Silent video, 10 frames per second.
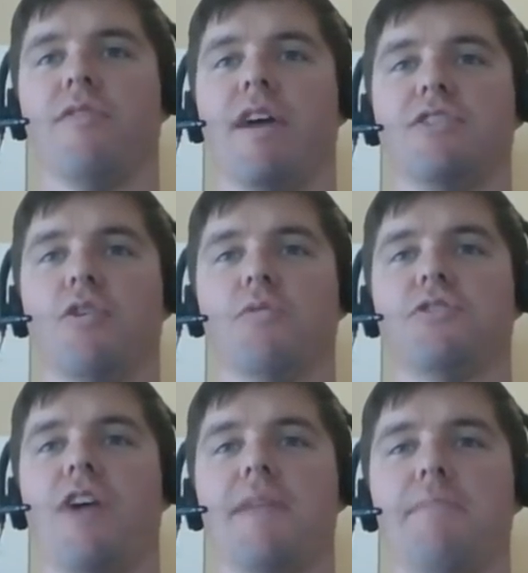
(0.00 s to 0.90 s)
Like, don't
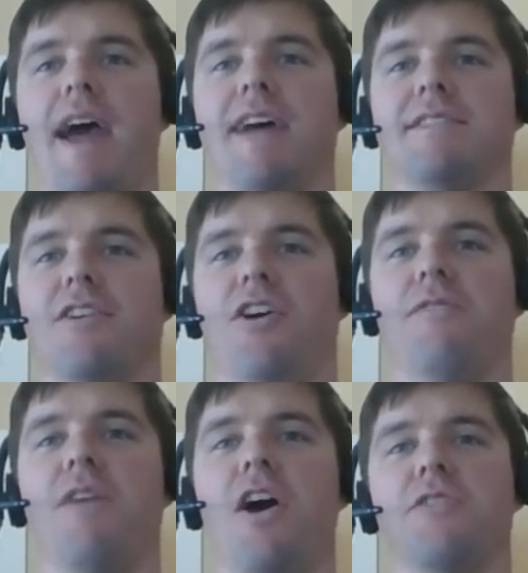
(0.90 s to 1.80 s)
try and pass it off
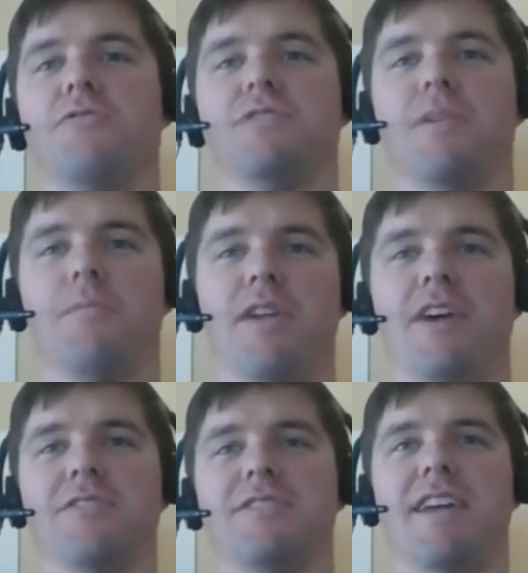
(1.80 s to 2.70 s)
through someone
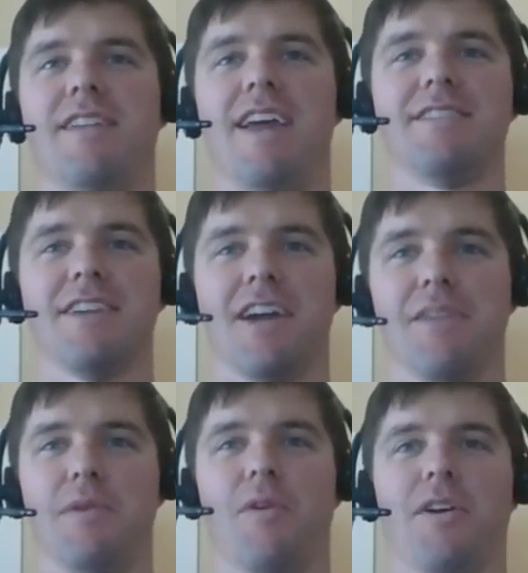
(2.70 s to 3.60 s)
else that isn't going to
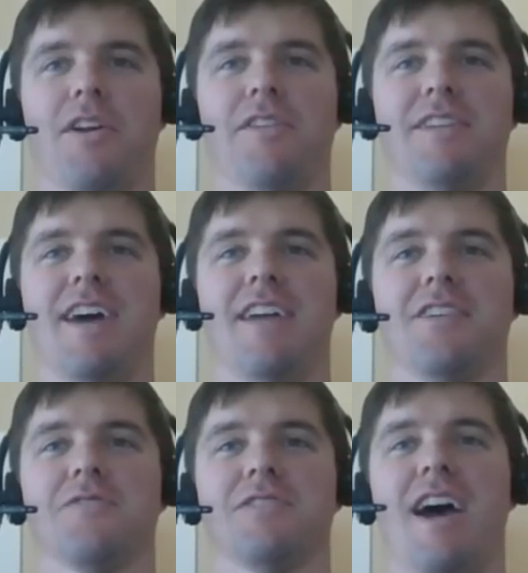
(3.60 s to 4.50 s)
be working on the
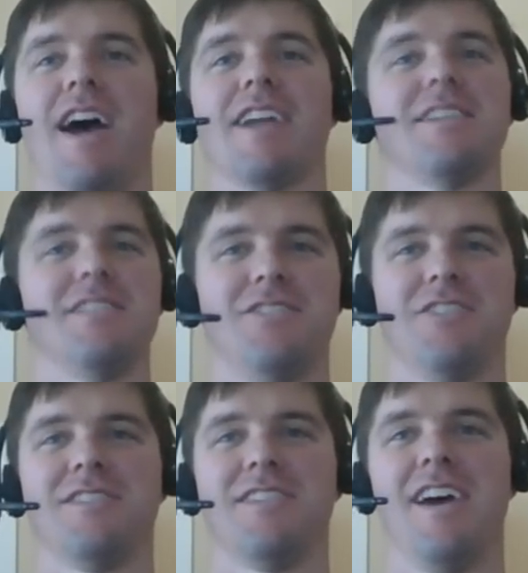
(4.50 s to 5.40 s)
technical side, because it's
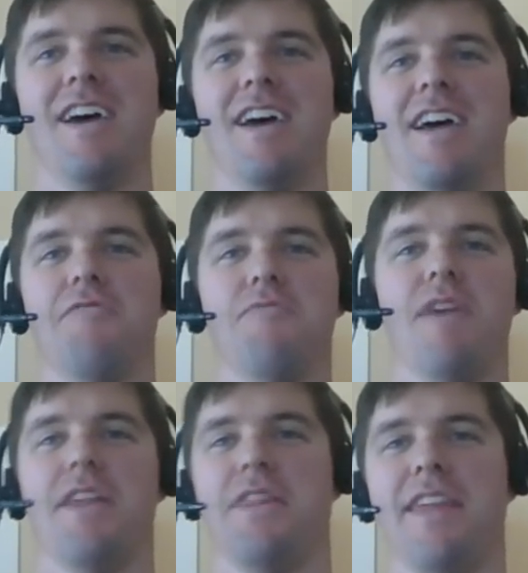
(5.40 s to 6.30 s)
just
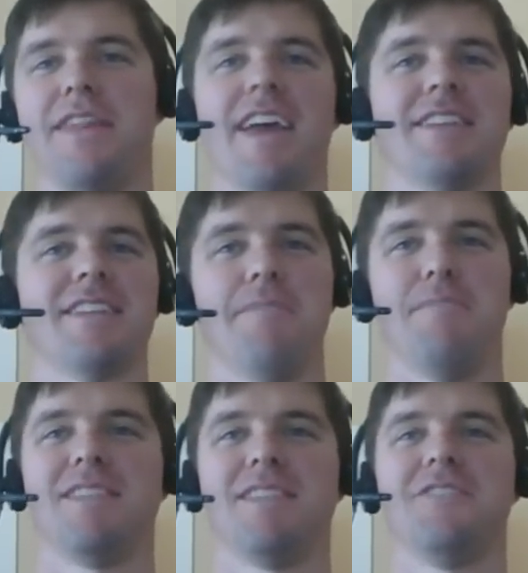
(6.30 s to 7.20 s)
then things get
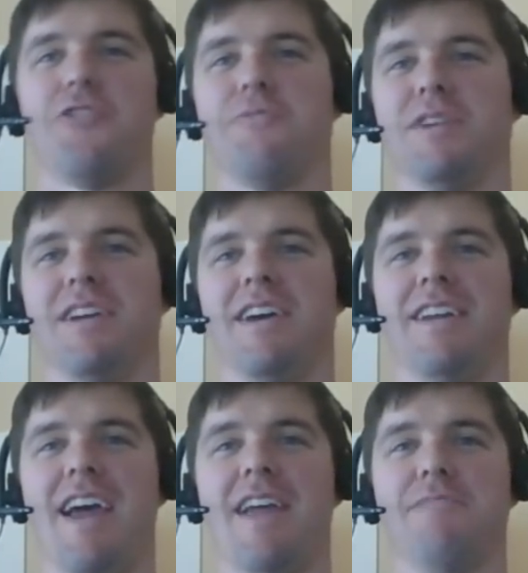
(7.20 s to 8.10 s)
misinterpreted
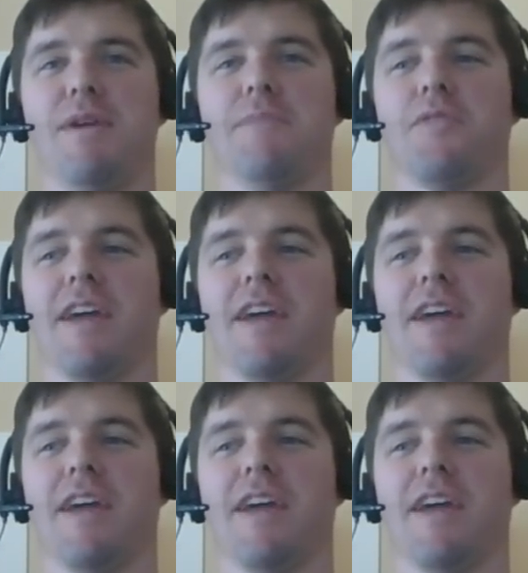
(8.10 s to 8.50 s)
and people right.